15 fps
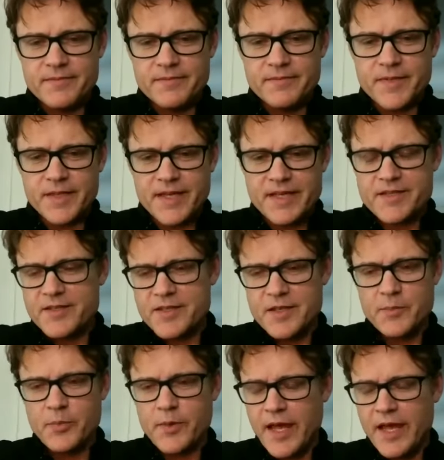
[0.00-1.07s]
Because in
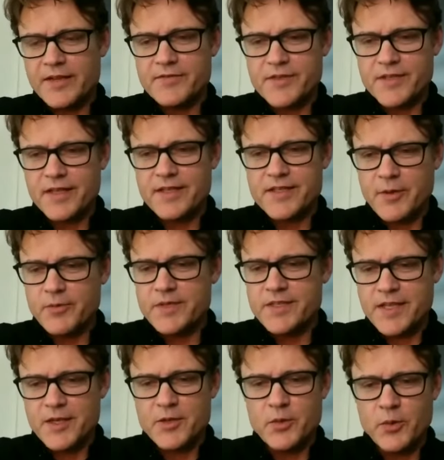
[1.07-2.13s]
some kind of sense, I would
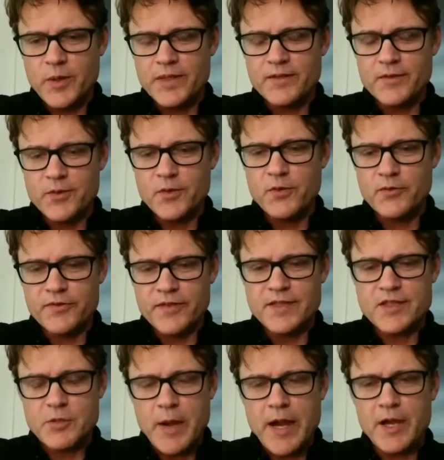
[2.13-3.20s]
say you've
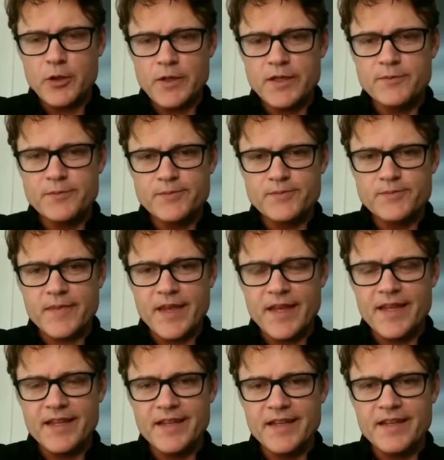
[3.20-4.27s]
inspired it.
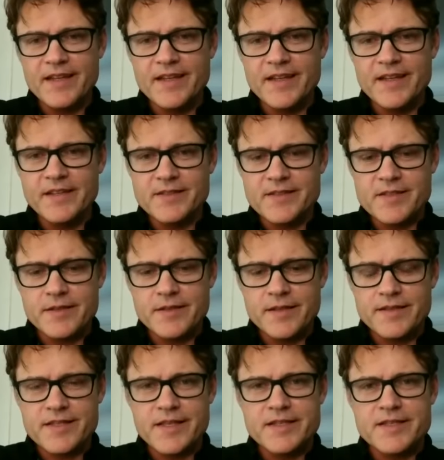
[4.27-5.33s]
And it
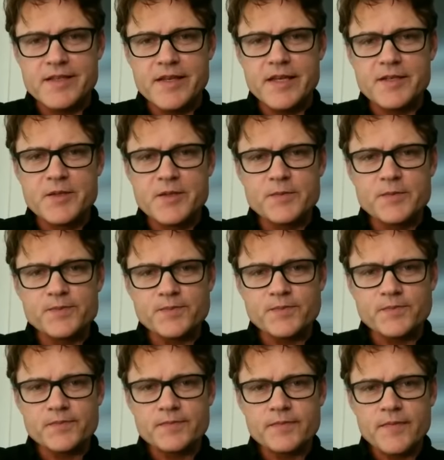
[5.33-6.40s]
says this:
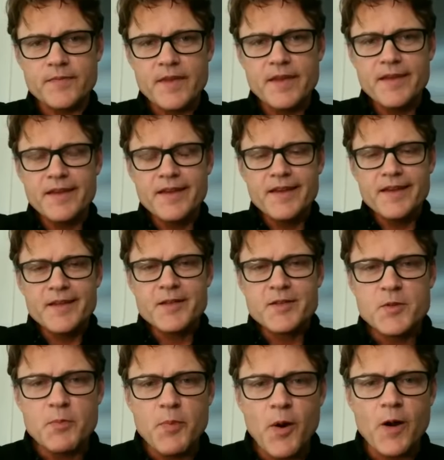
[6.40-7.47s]

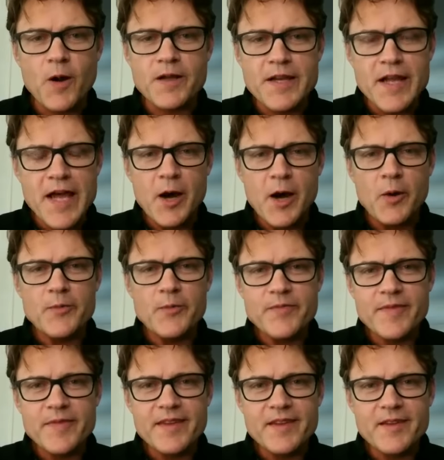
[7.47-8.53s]
depart now
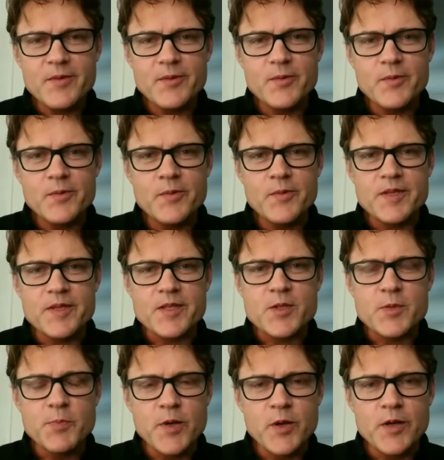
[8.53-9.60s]
with the
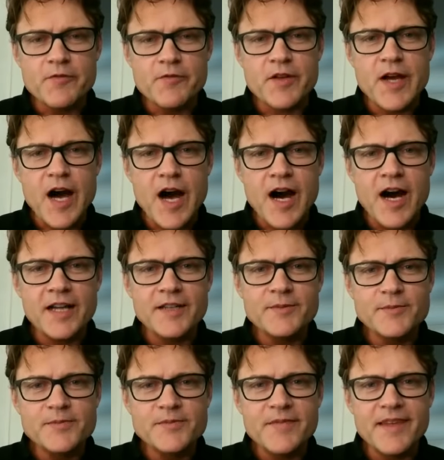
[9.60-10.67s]
Spirit of
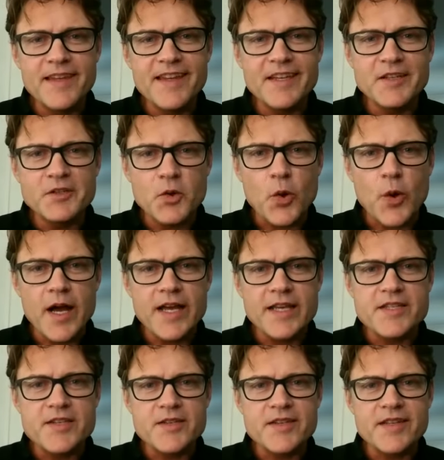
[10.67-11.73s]
God in
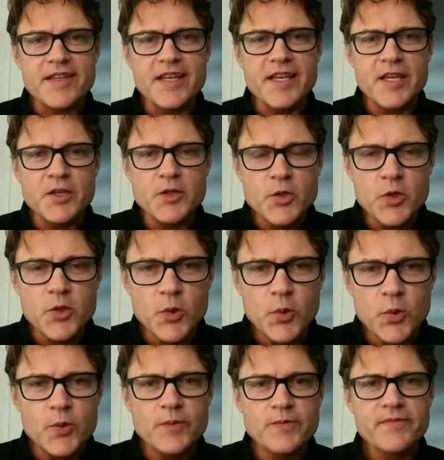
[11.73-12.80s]
Christ in
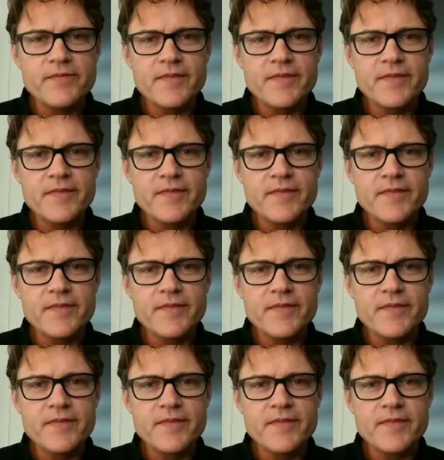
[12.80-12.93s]
you,